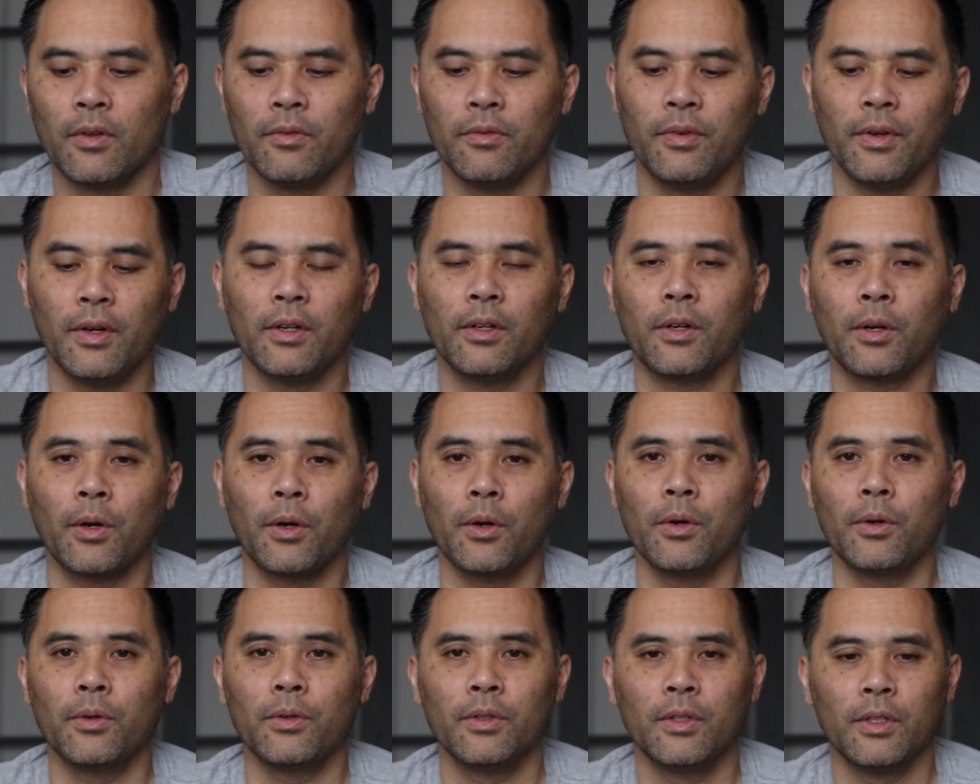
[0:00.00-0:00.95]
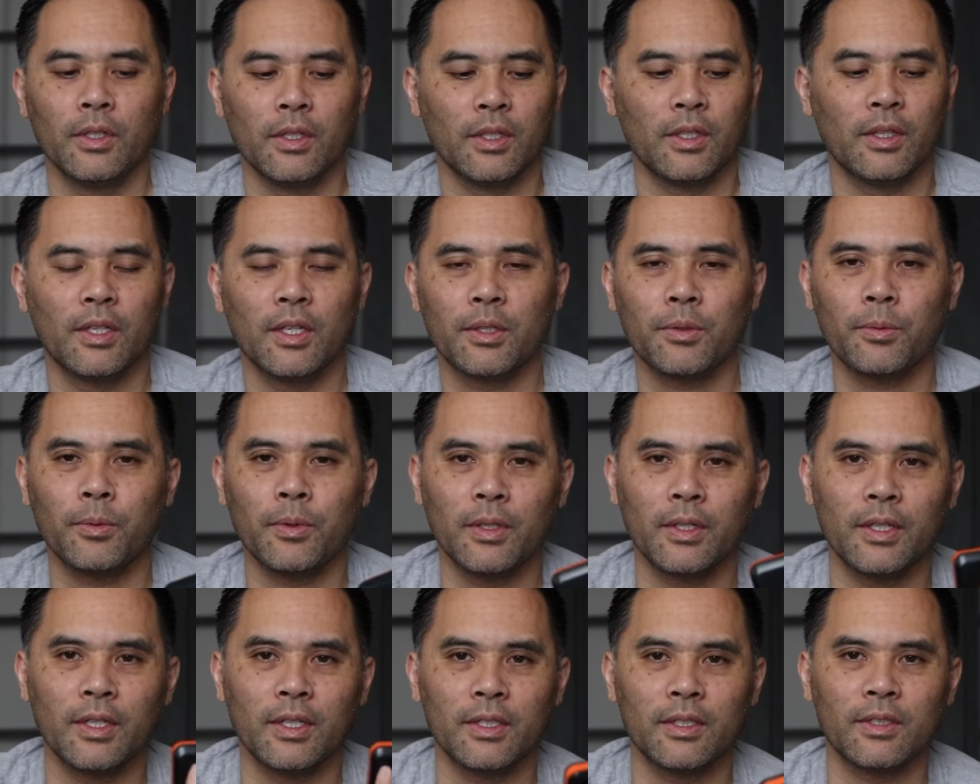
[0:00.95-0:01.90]
Velcro. This
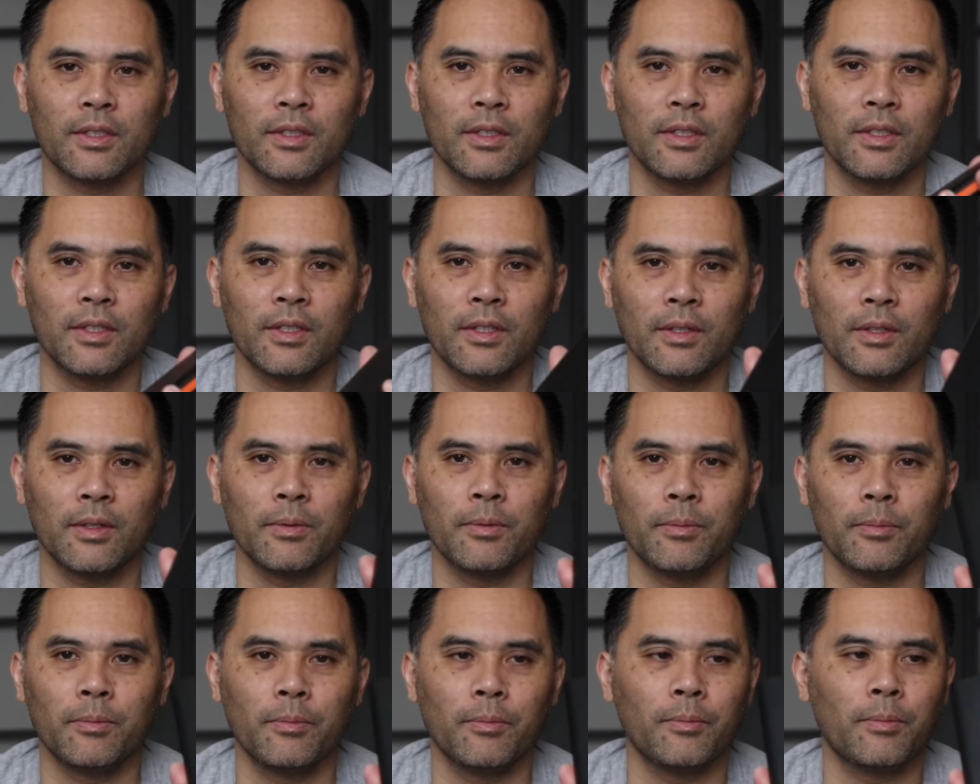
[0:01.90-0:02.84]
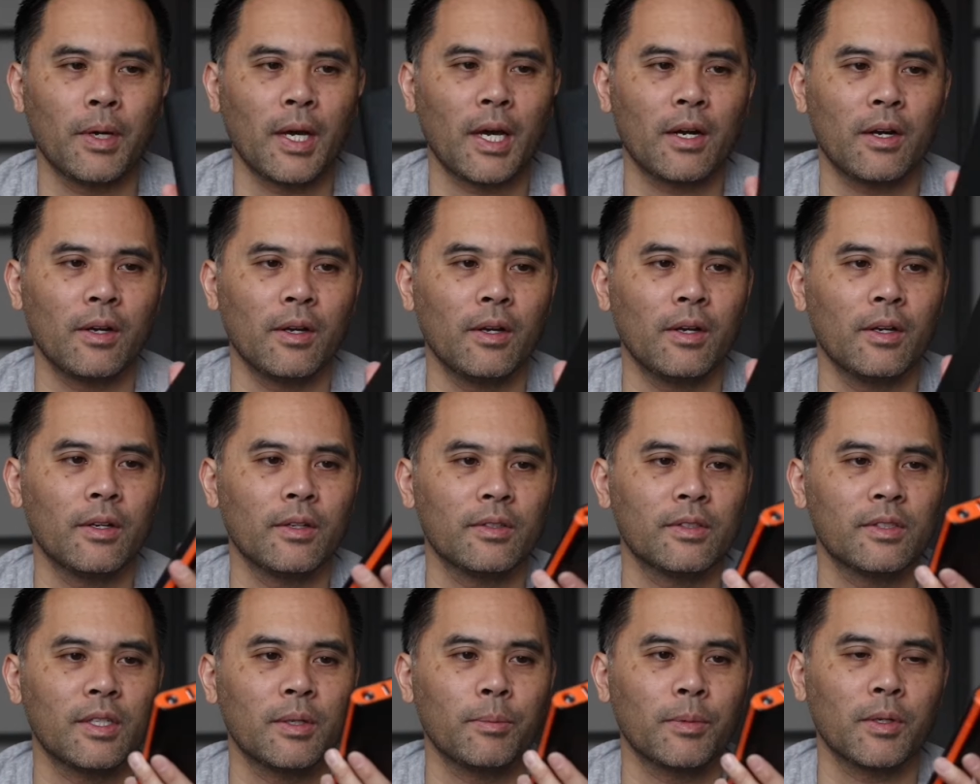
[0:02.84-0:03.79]
one is the
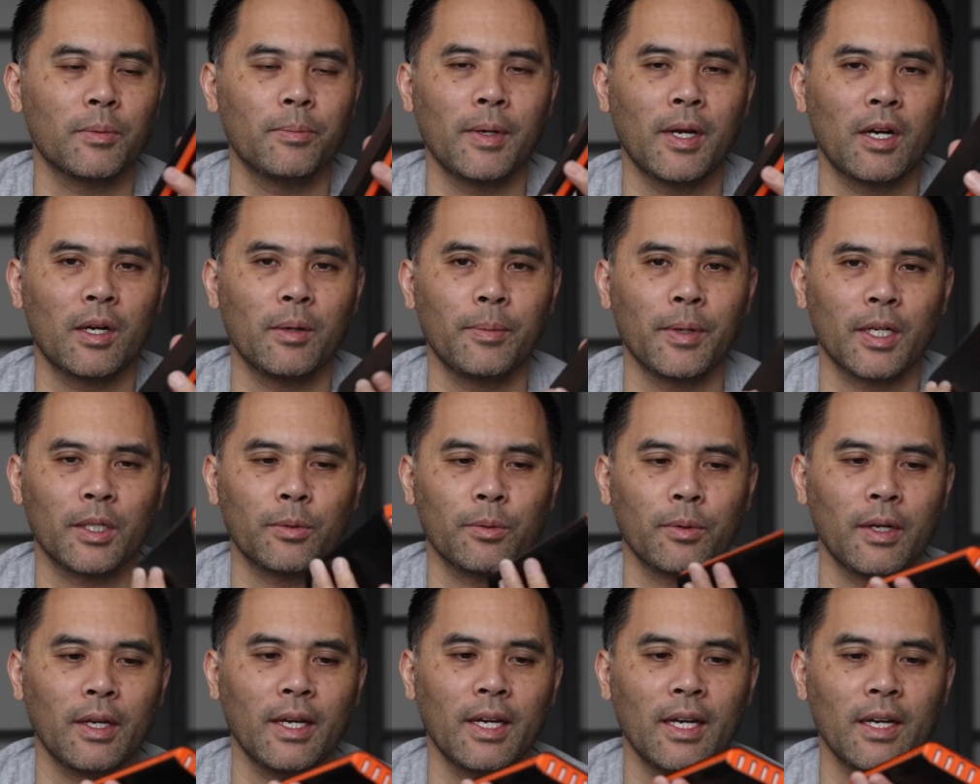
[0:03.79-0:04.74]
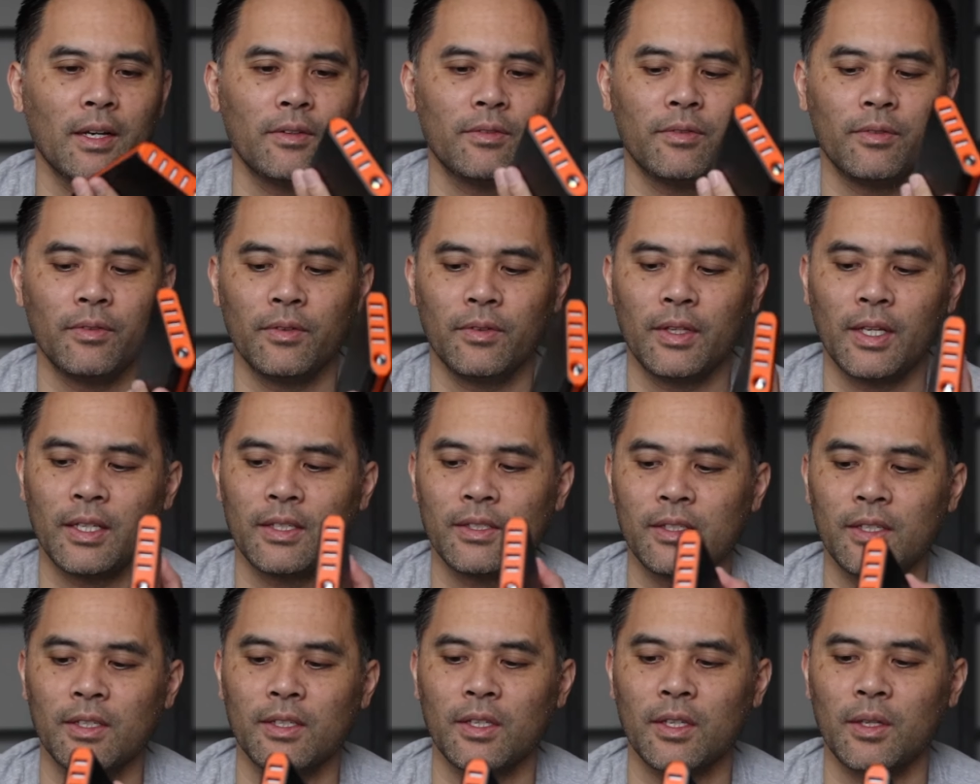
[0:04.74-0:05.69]
similar battery pack to what I have that
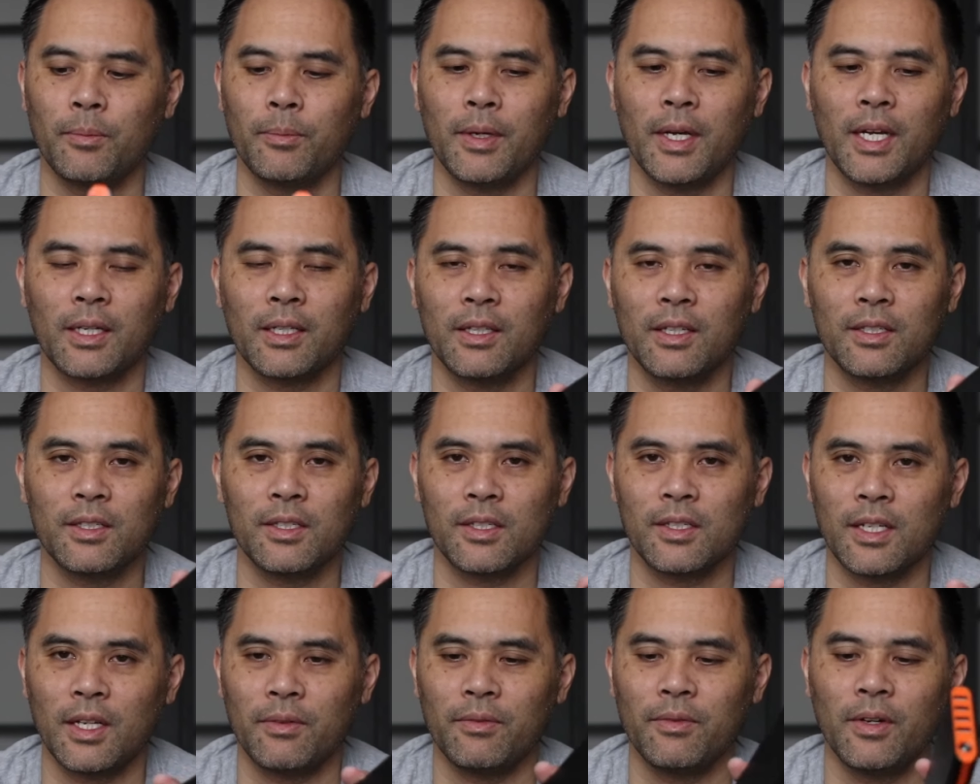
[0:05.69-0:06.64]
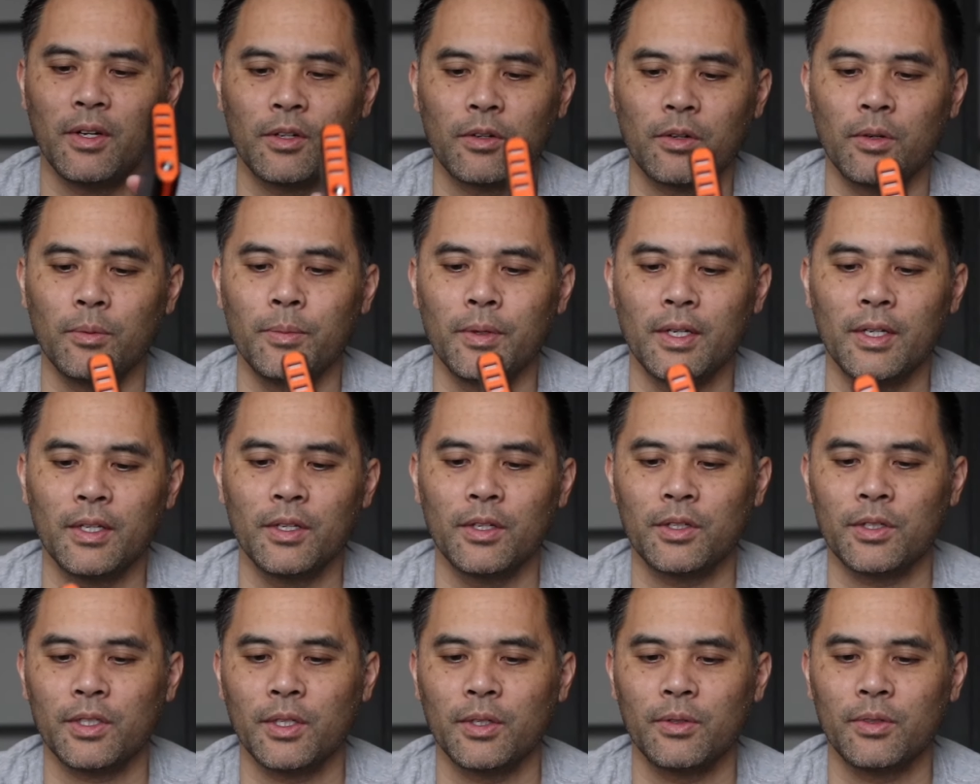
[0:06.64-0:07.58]
sits on the back. This doesn't have Velcro, but
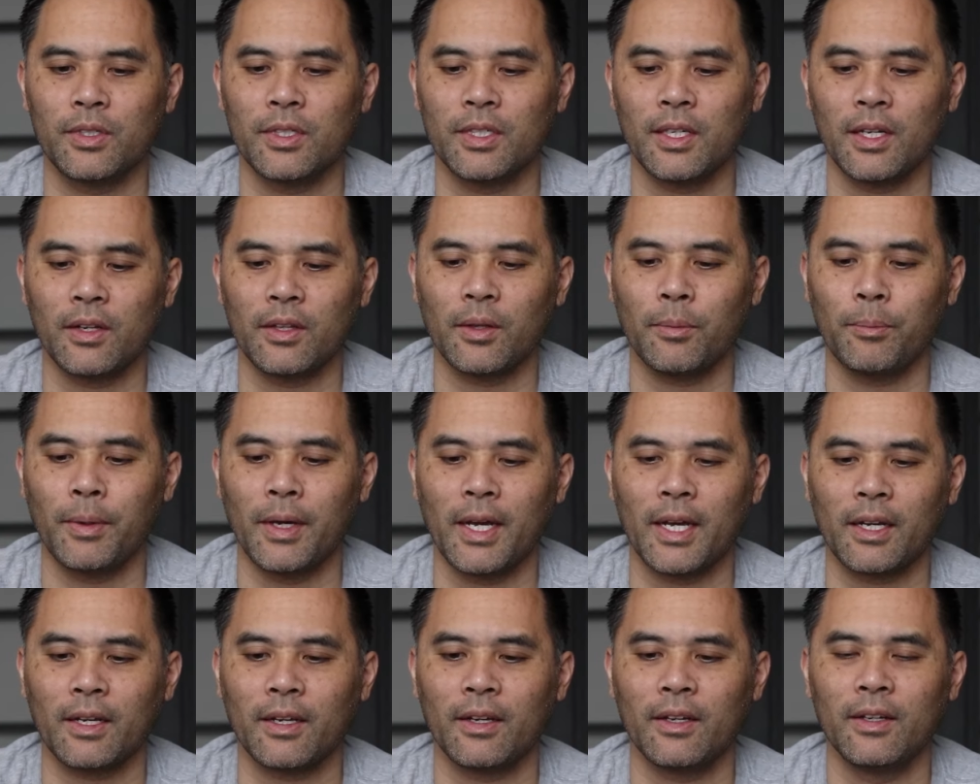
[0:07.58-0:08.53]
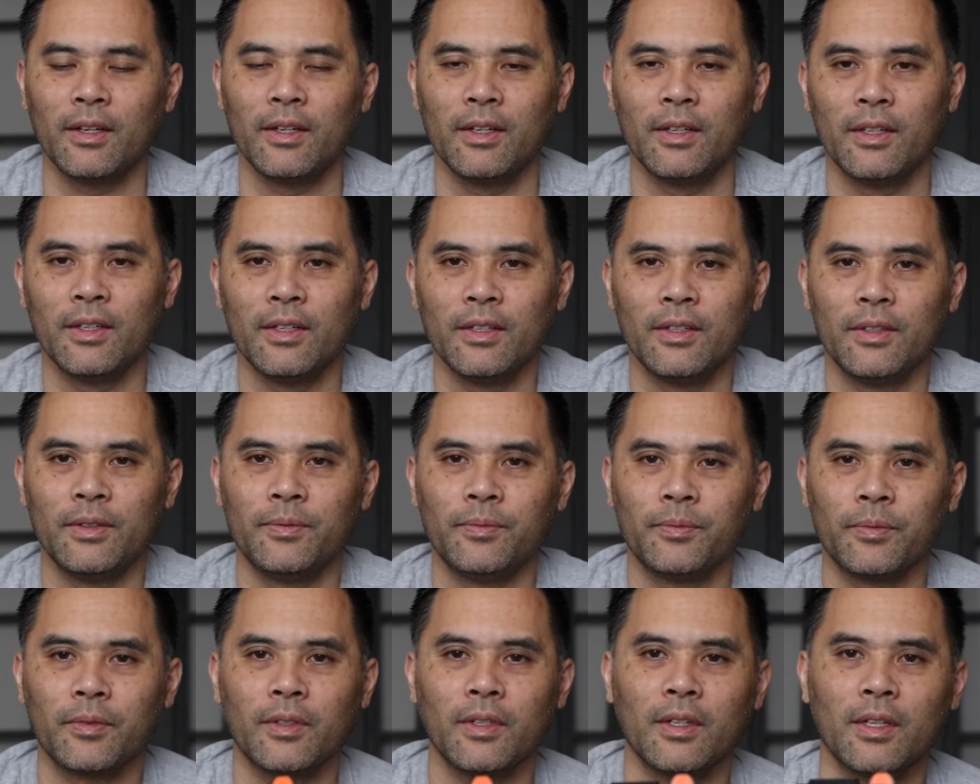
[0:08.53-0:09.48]
usually it would sit on the back
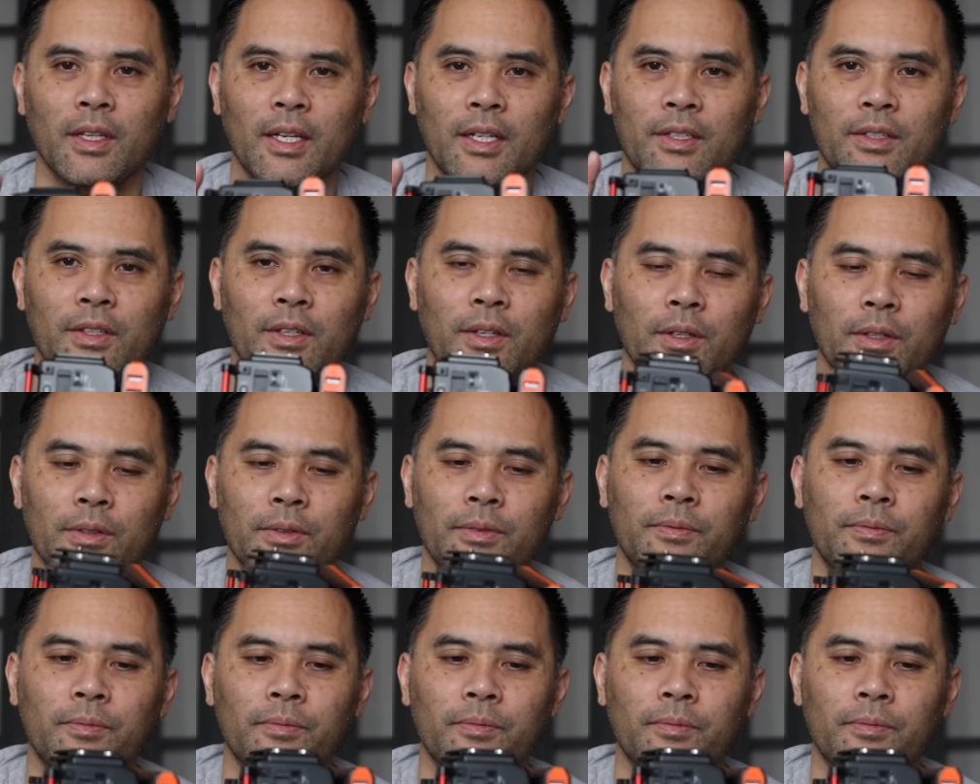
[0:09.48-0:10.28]
like so.